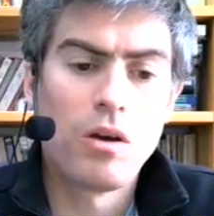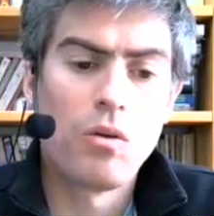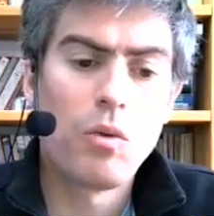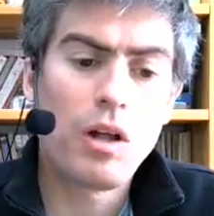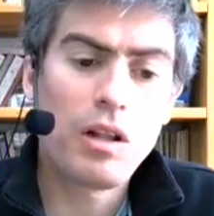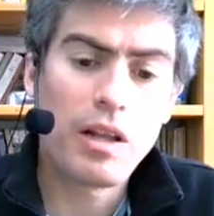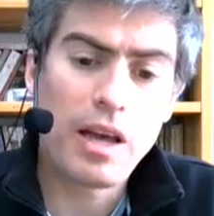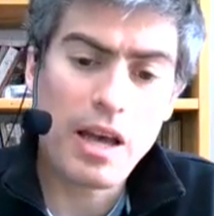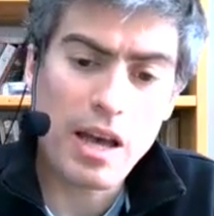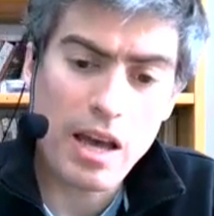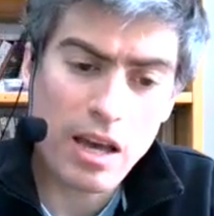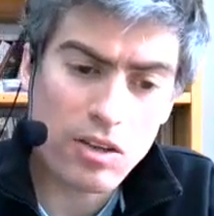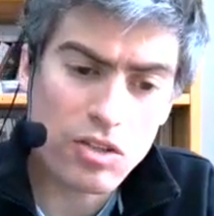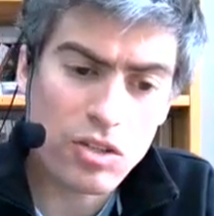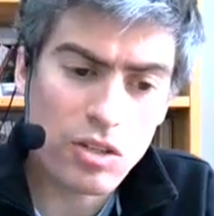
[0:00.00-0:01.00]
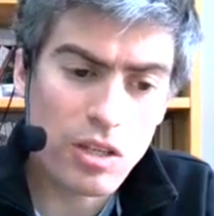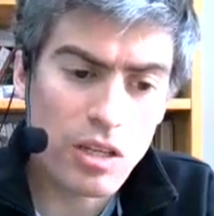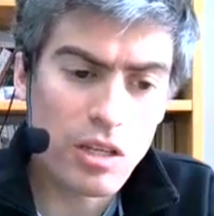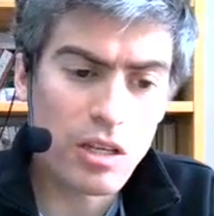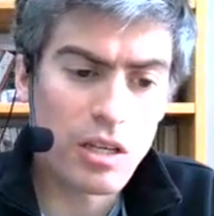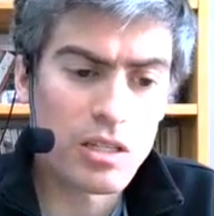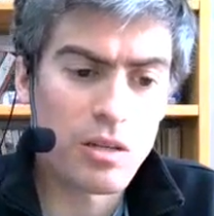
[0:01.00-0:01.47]
Well,
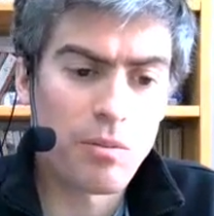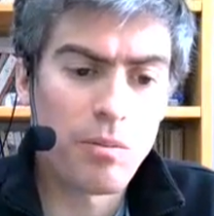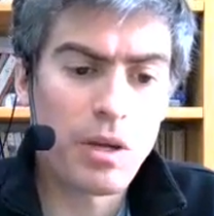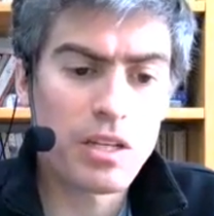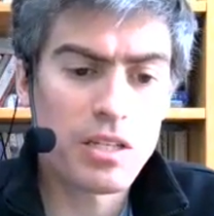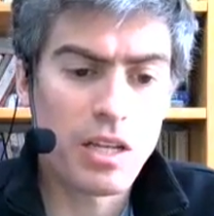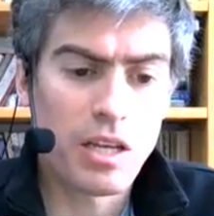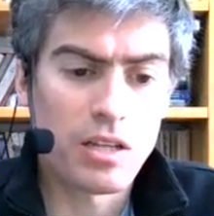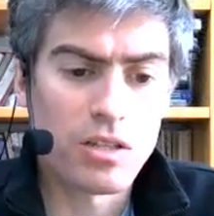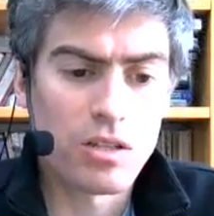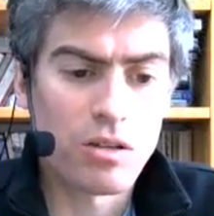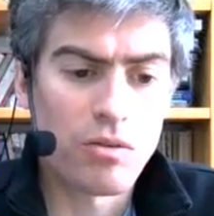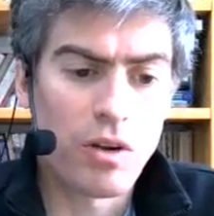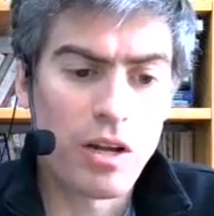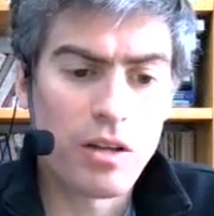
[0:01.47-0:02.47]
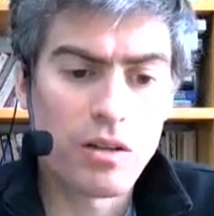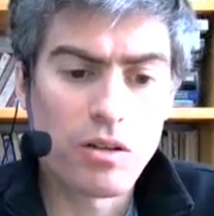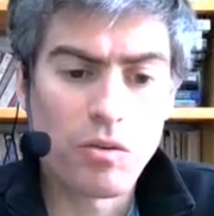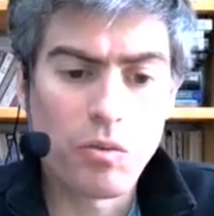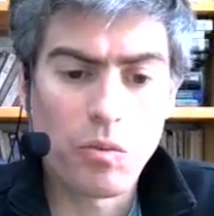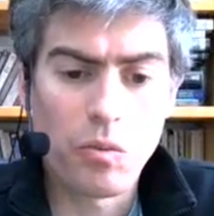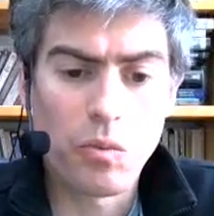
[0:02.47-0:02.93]
actually, it's a mixed answer, right?
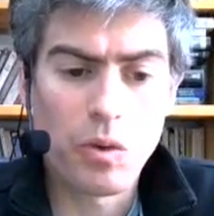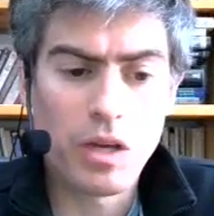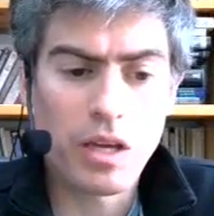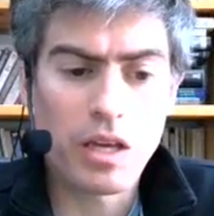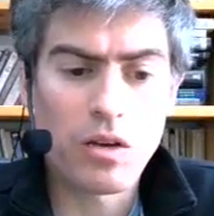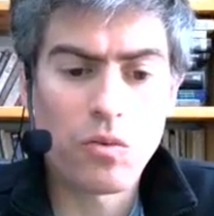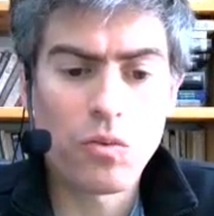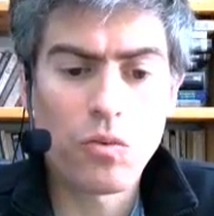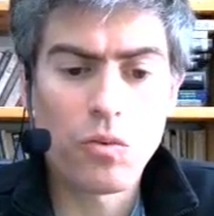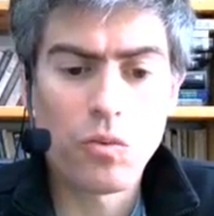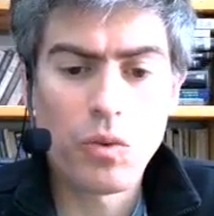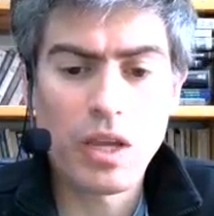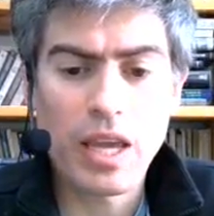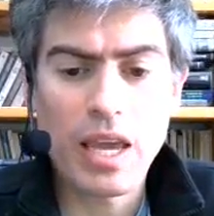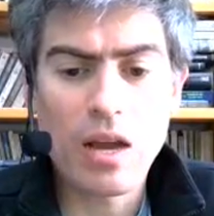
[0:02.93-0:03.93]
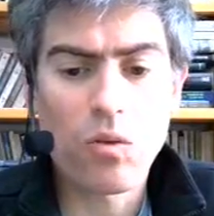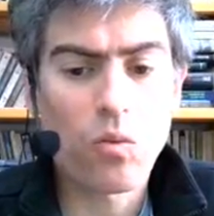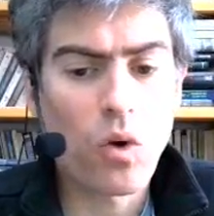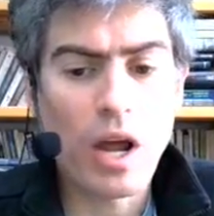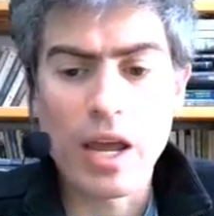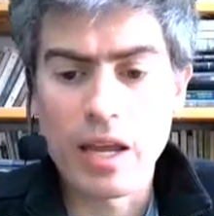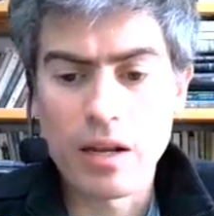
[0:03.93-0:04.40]
We can't
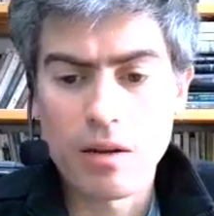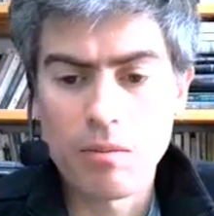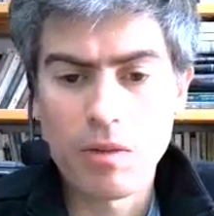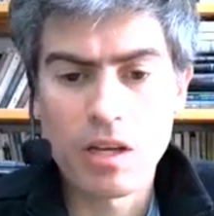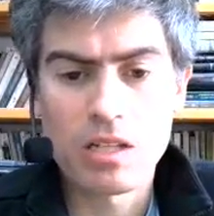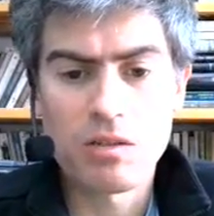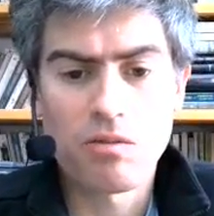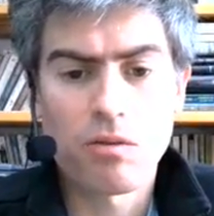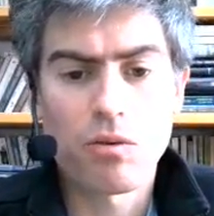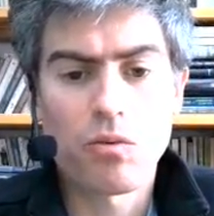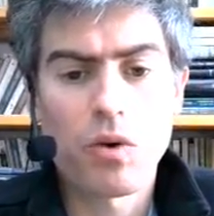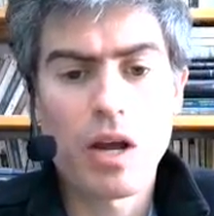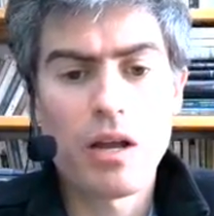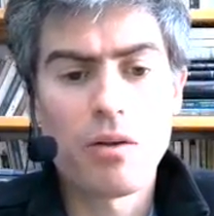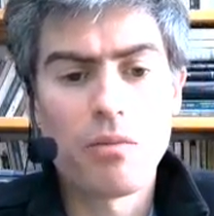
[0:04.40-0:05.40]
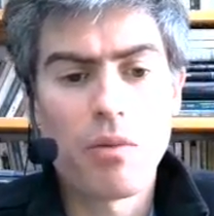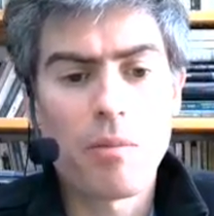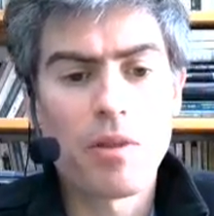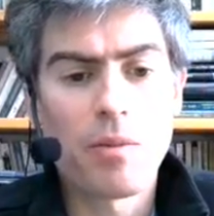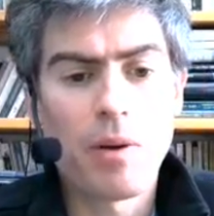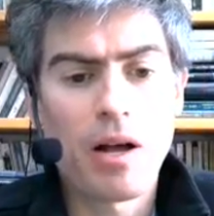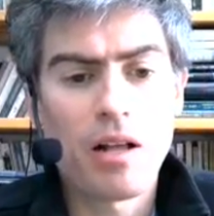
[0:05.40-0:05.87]
write because if we're remember
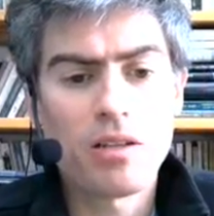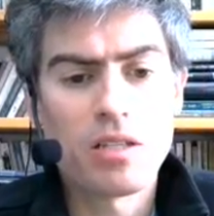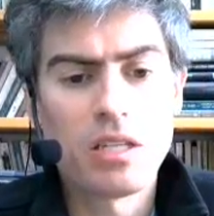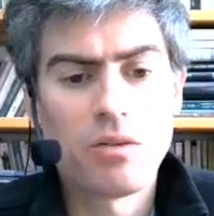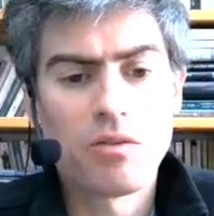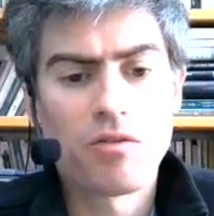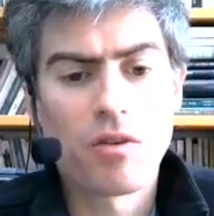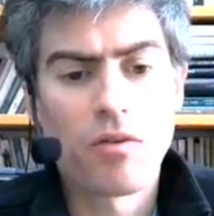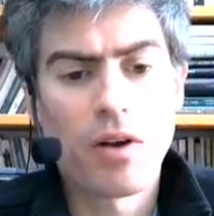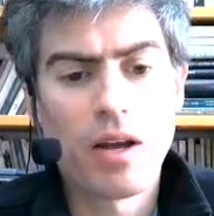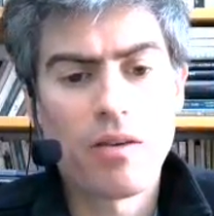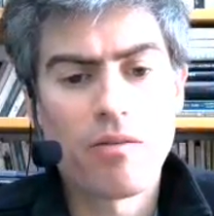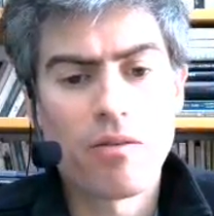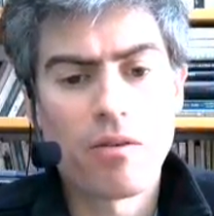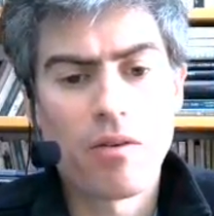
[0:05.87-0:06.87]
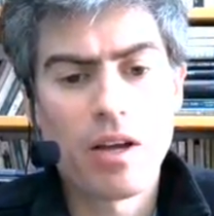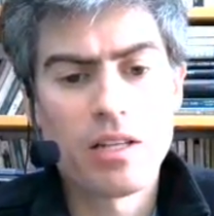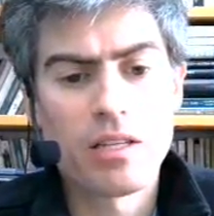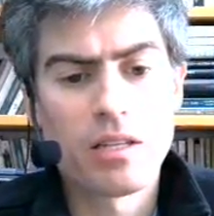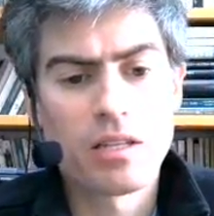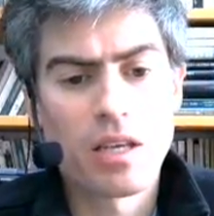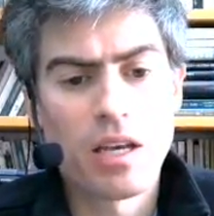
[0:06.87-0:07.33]
the policy for writes
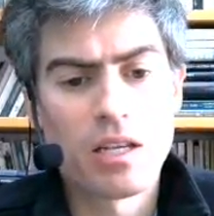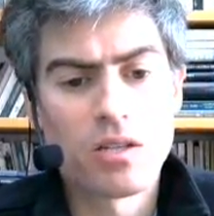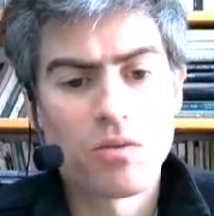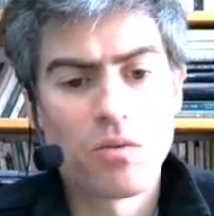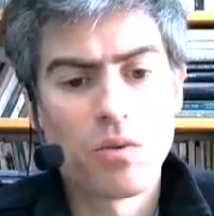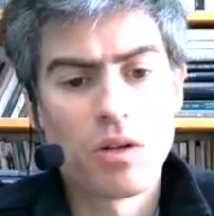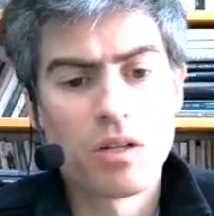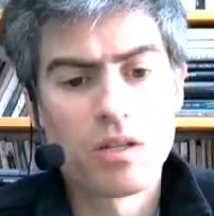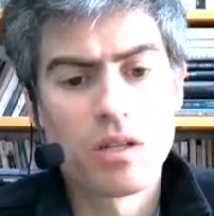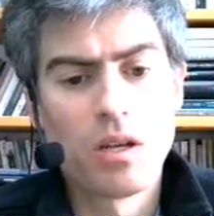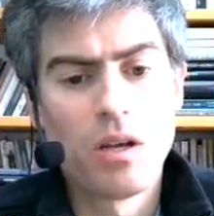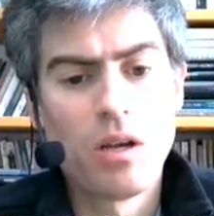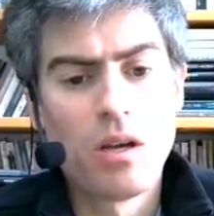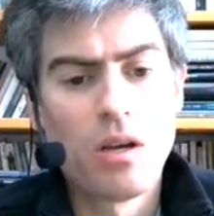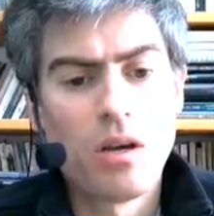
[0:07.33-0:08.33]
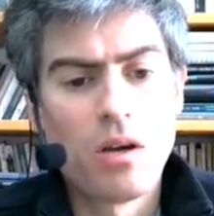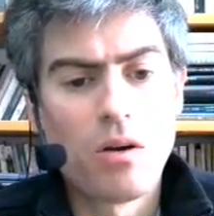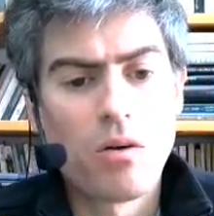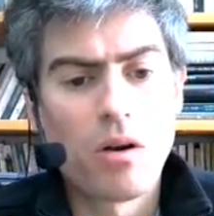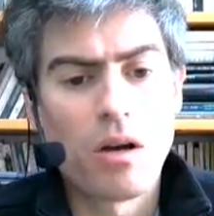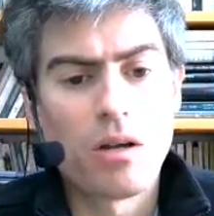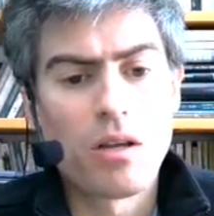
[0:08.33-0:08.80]
in this case was
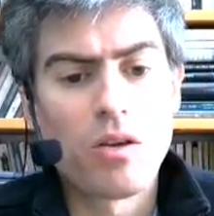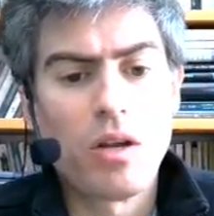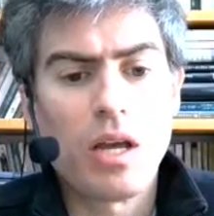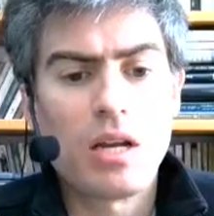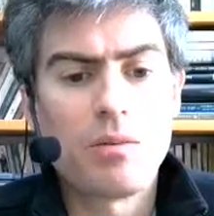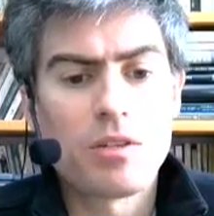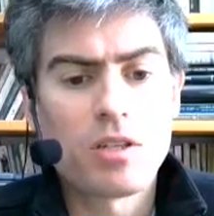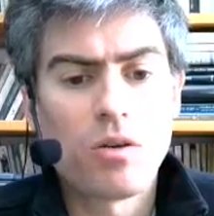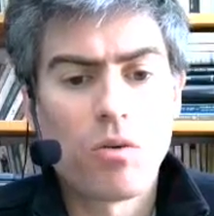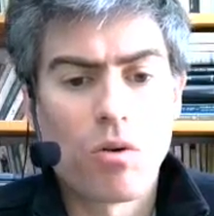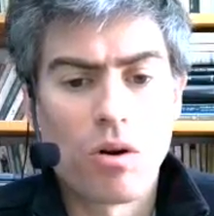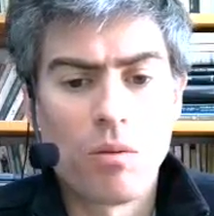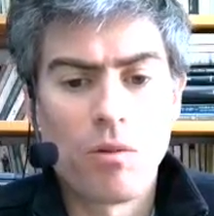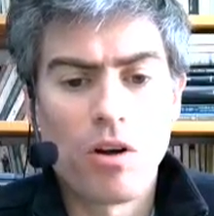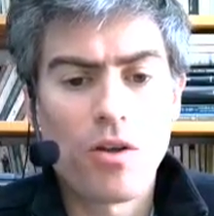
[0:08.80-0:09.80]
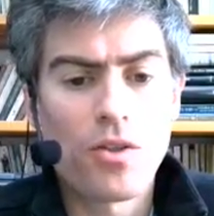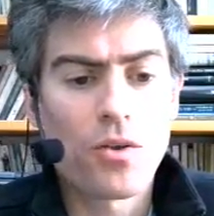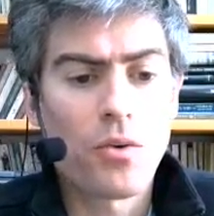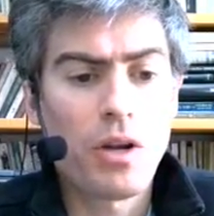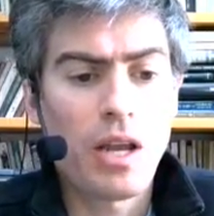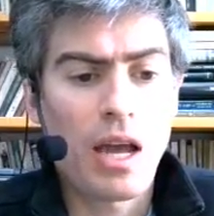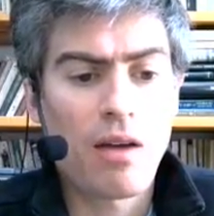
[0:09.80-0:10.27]
a unanimous quorum. All
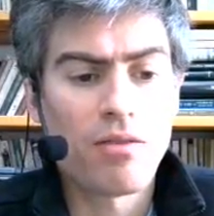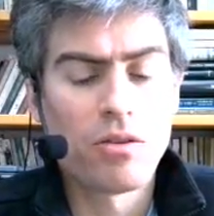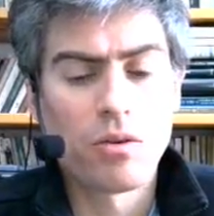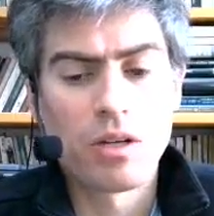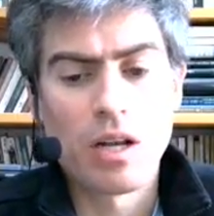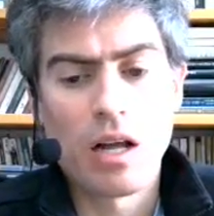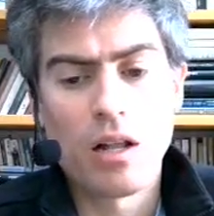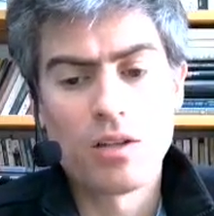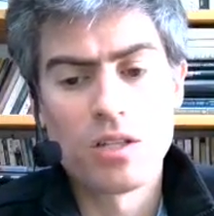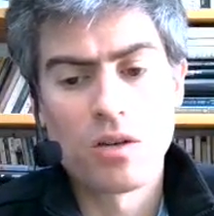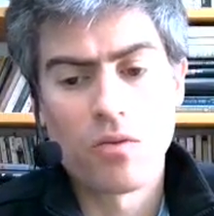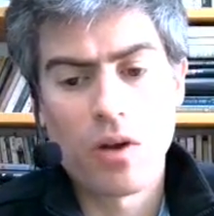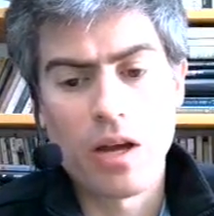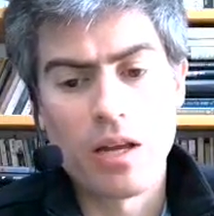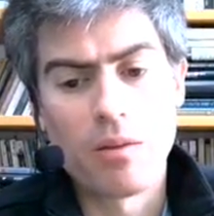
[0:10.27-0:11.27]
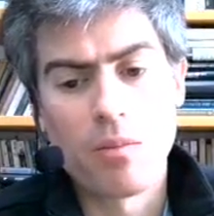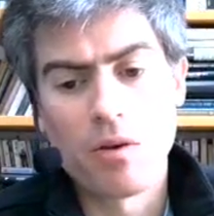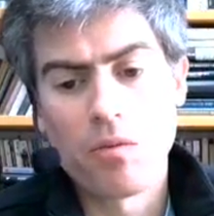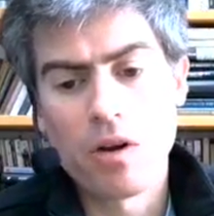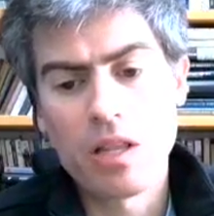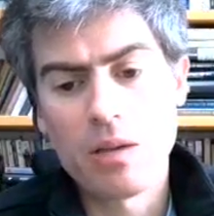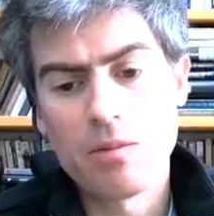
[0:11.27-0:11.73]
3 have to acknowledge the write, but
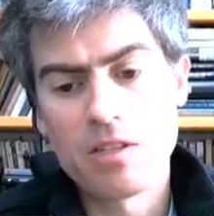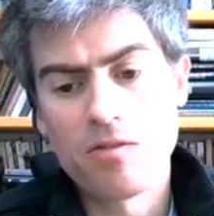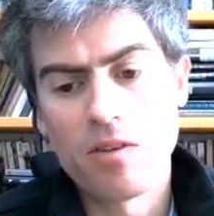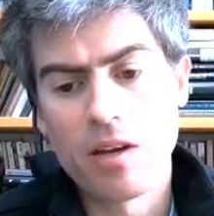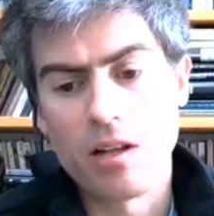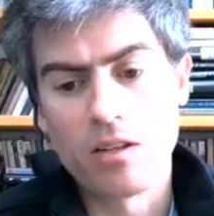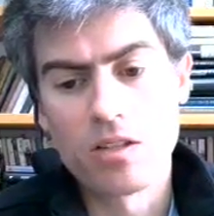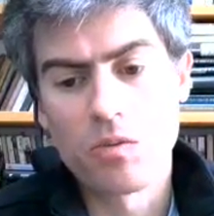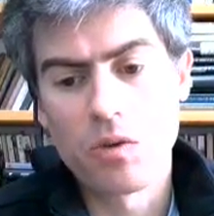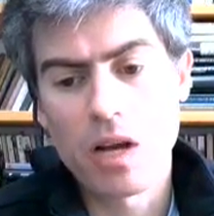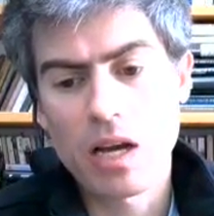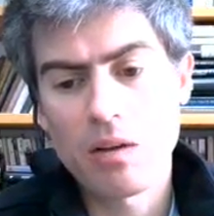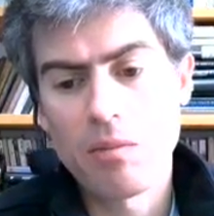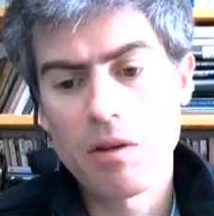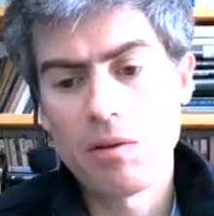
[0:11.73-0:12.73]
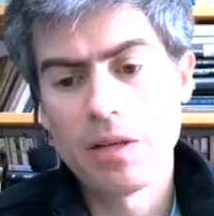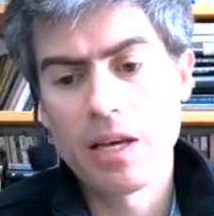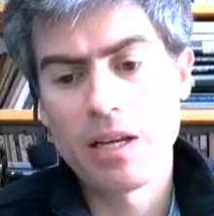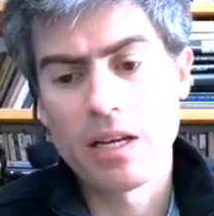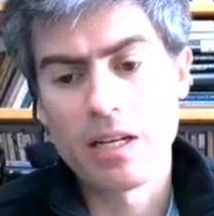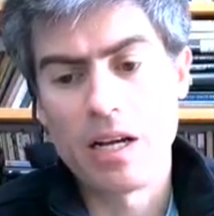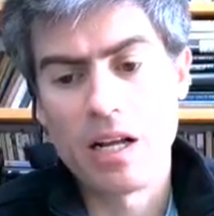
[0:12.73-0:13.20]
one of them has failed, so we're not going to be able to
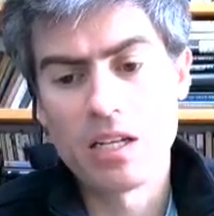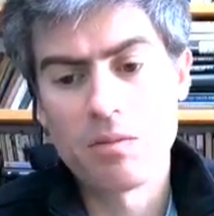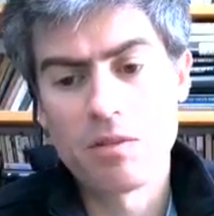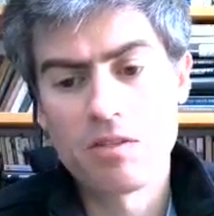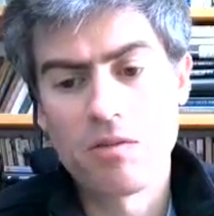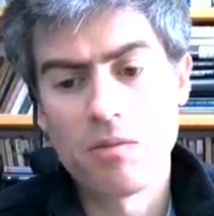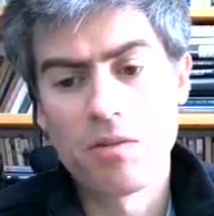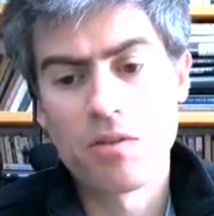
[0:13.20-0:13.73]
get acknowledgments from